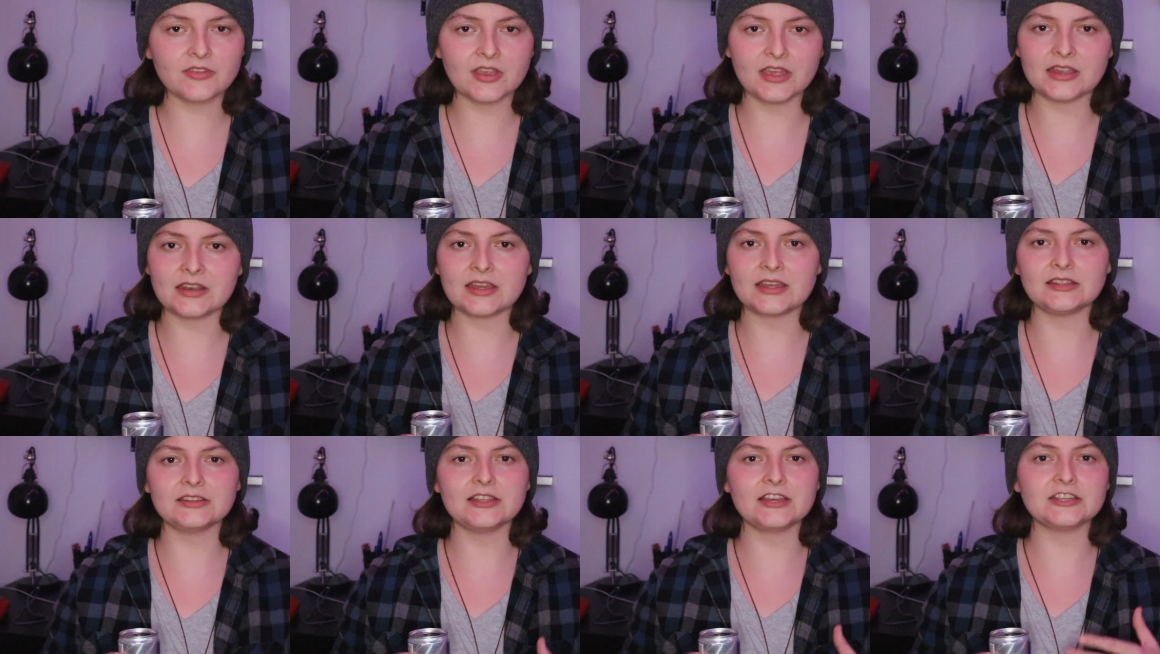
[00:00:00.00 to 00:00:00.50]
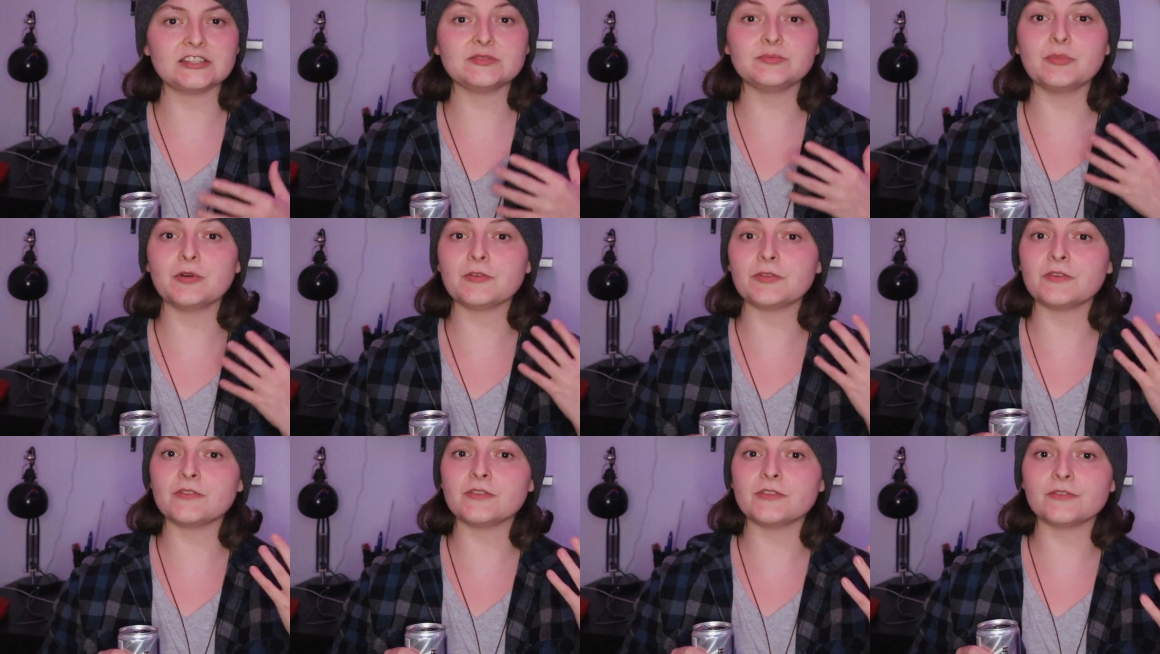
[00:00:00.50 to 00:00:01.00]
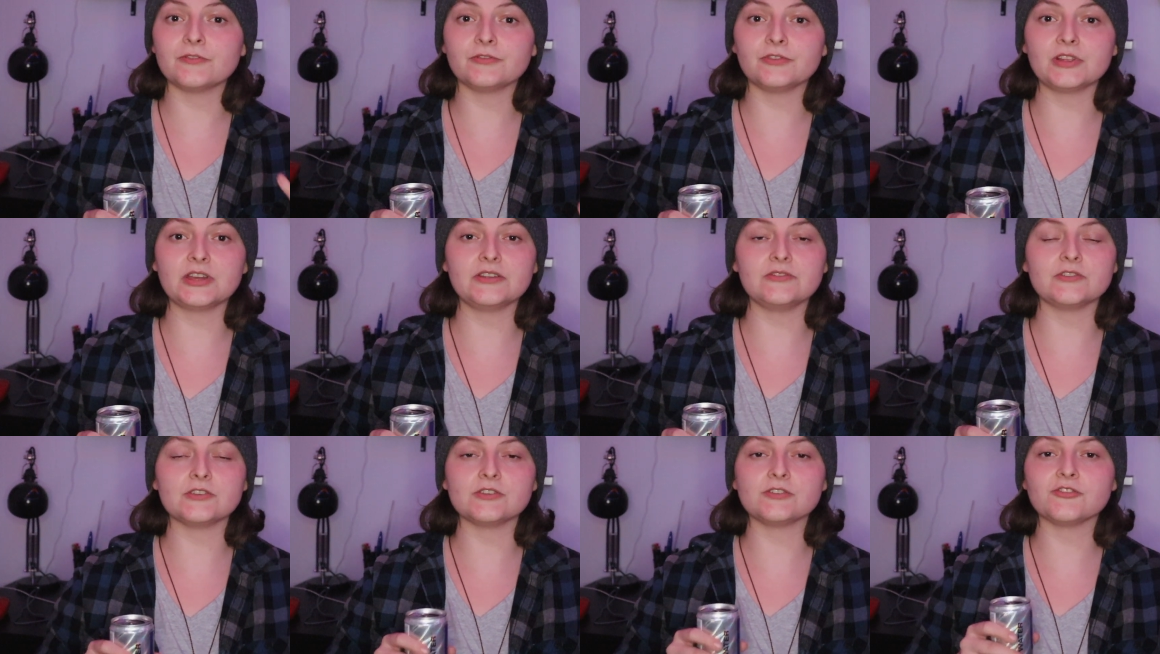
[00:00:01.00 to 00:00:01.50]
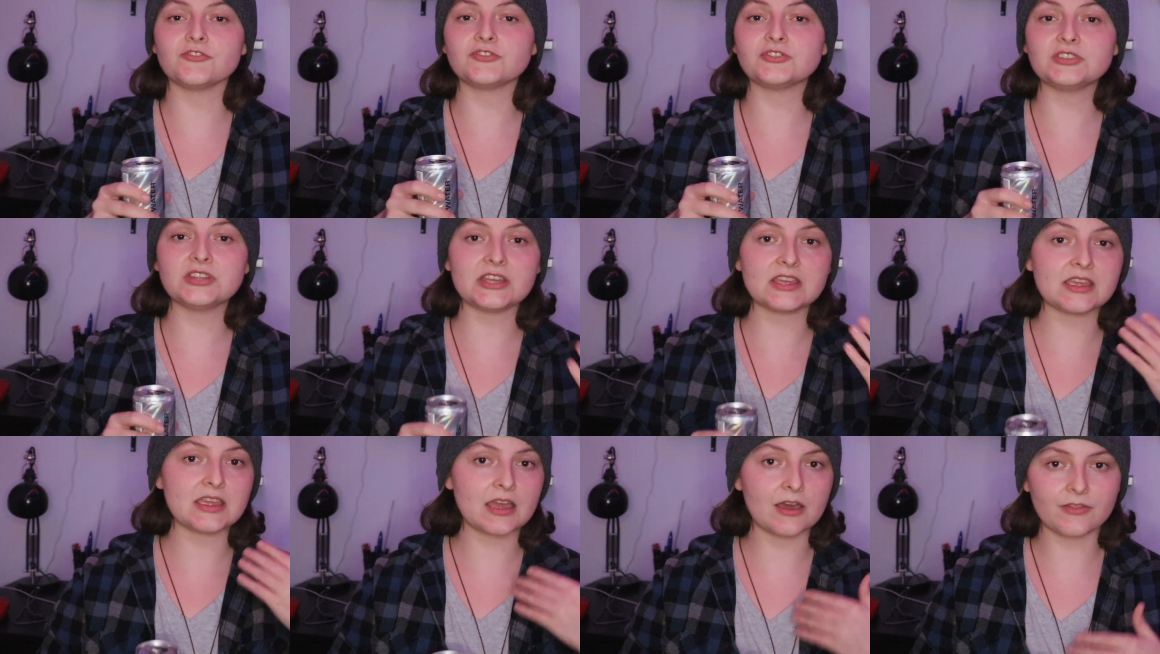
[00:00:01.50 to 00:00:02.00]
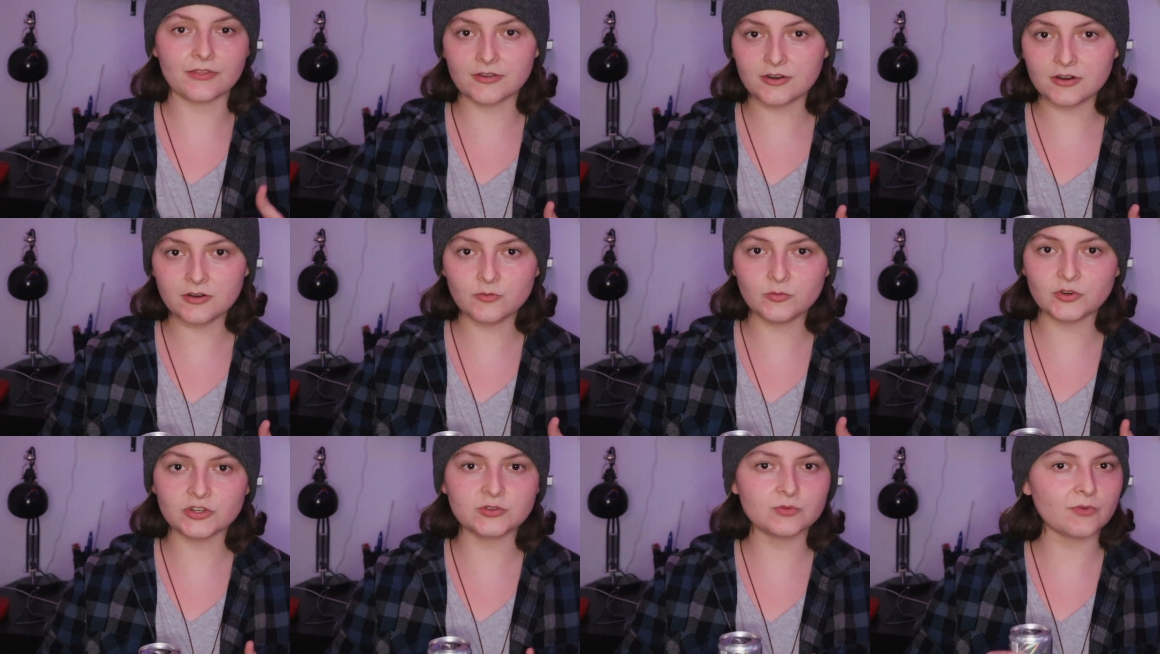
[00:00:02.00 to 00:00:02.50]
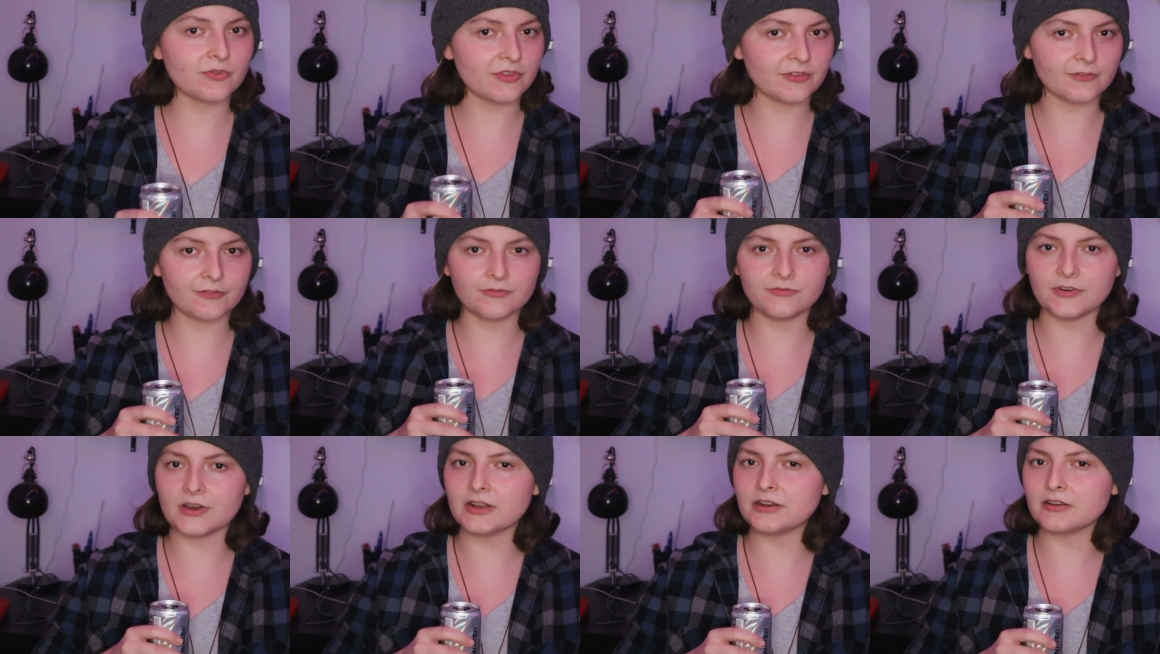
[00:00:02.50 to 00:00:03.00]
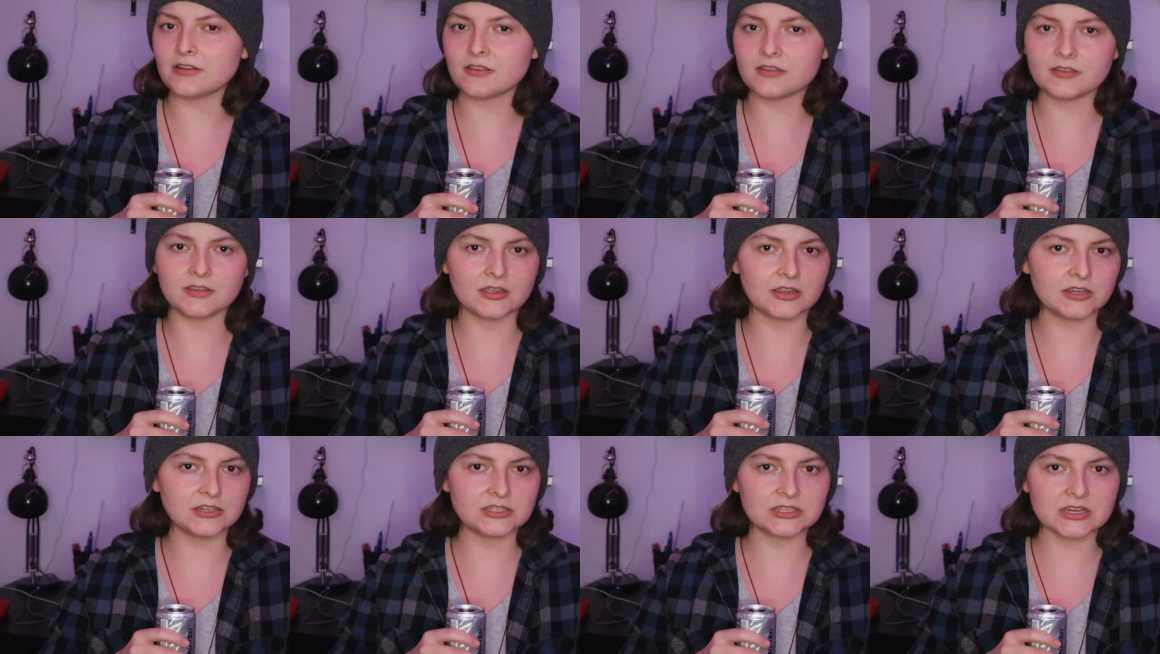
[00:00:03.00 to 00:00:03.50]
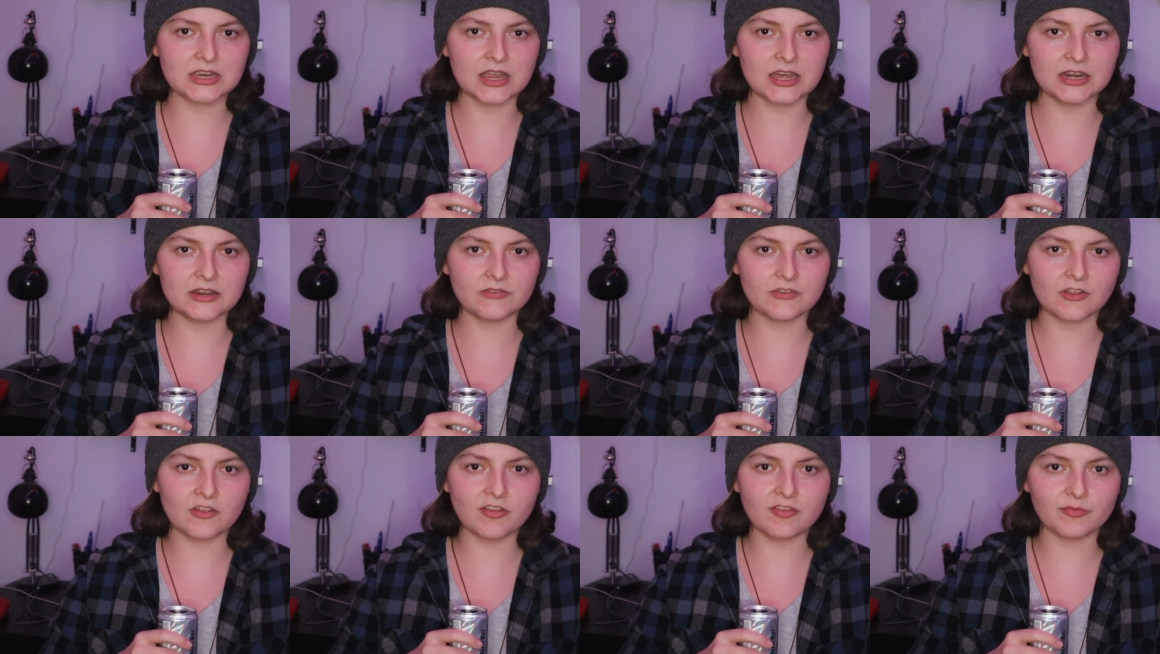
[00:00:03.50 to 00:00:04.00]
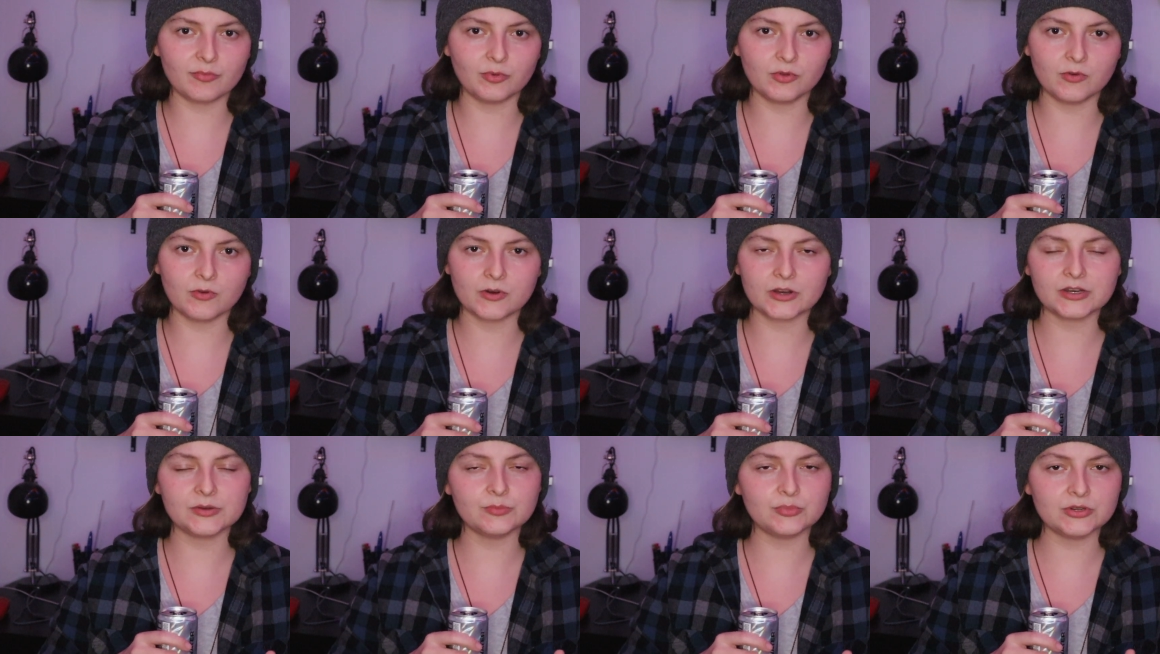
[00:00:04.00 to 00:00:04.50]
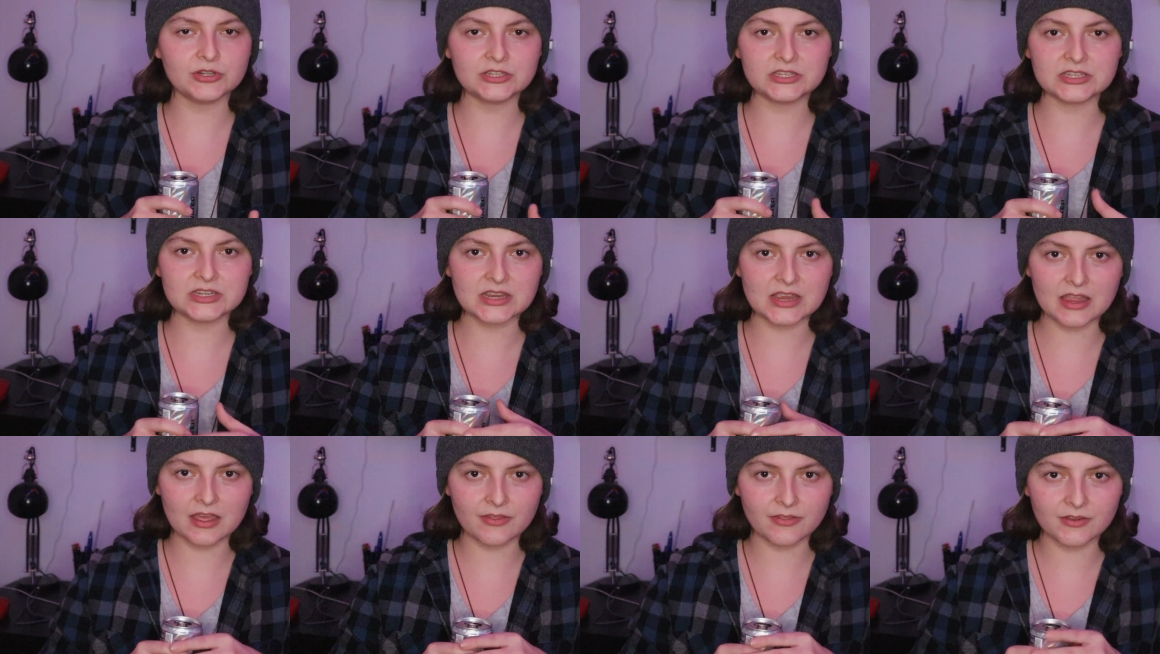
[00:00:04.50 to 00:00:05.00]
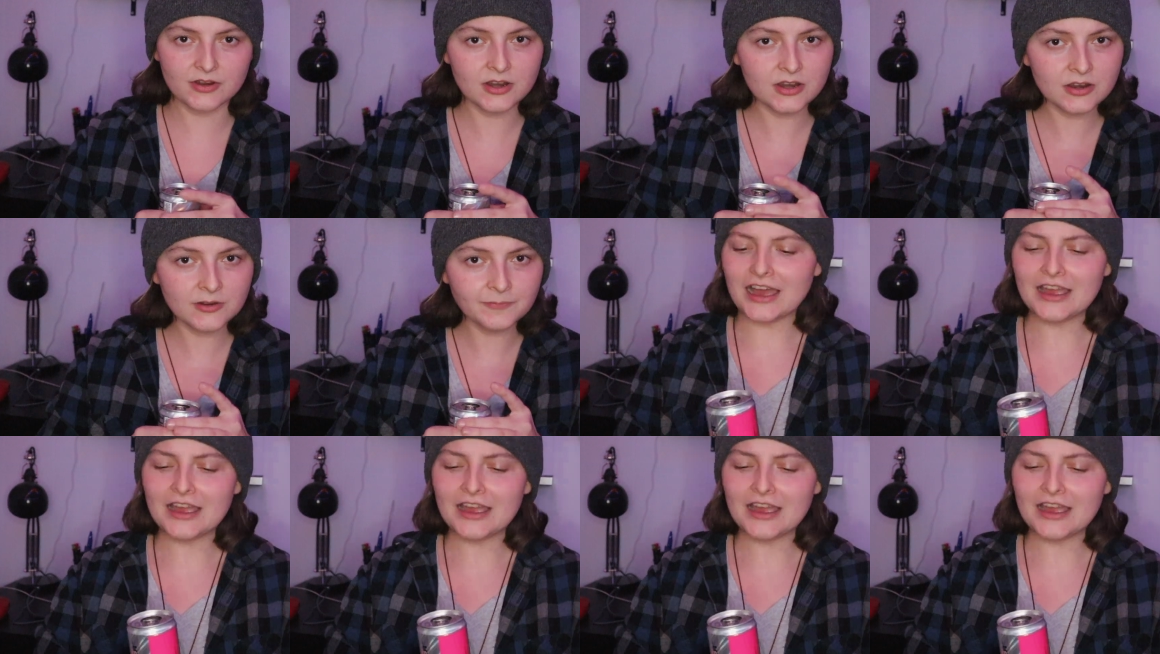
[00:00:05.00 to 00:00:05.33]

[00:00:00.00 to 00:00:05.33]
and I liked both of the flavors together, which was a fun thing to kind of explore and put together.